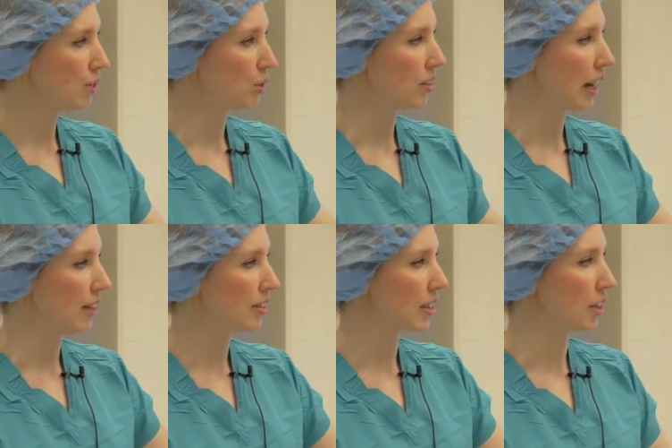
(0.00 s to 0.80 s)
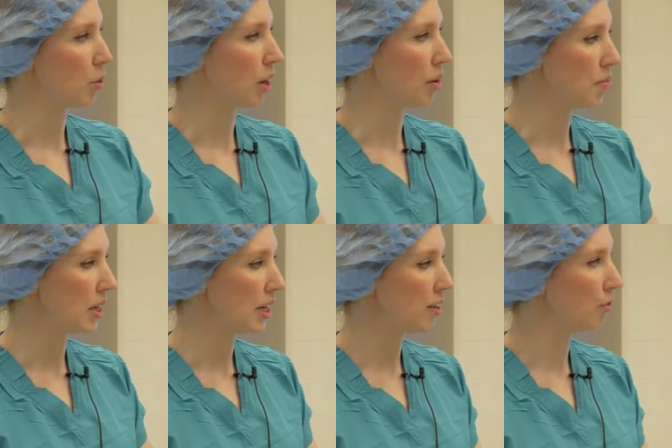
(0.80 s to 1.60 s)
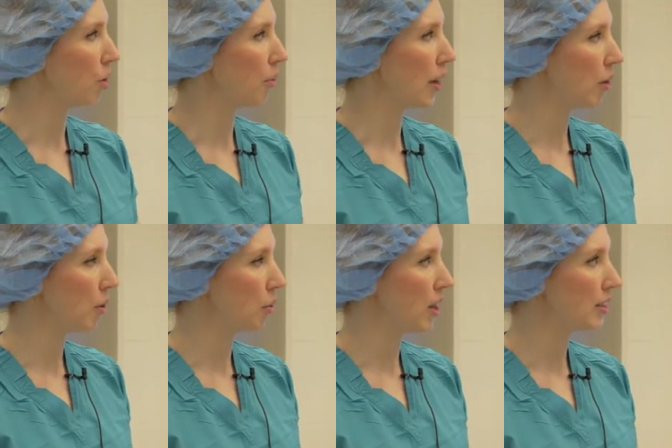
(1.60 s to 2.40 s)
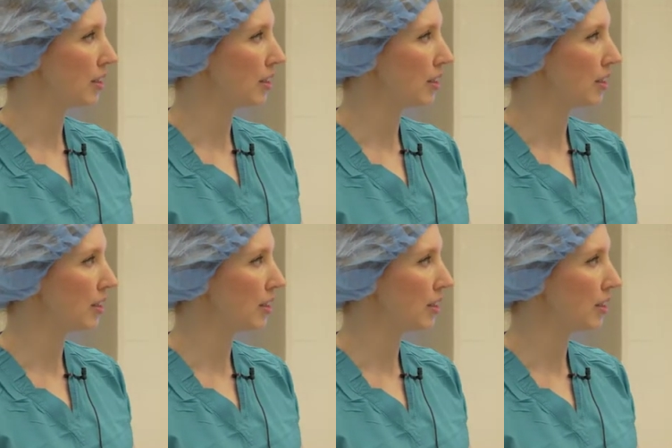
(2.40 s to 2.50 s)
so it's asking what media format we want to